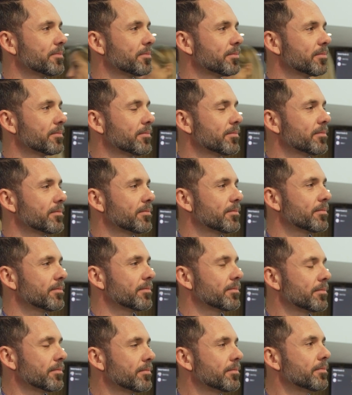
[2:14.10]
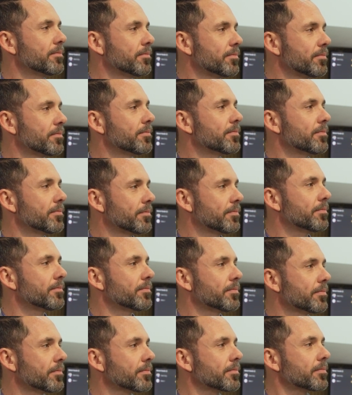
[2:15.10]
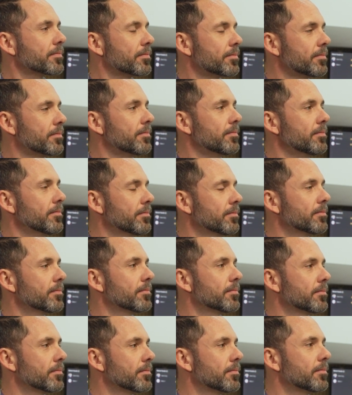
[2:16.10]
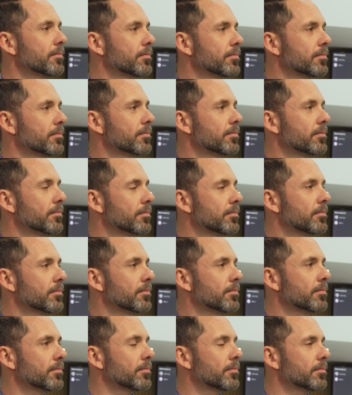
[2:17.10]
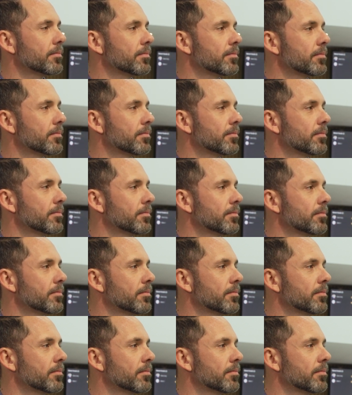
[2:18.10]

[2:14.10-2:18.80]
[no speech]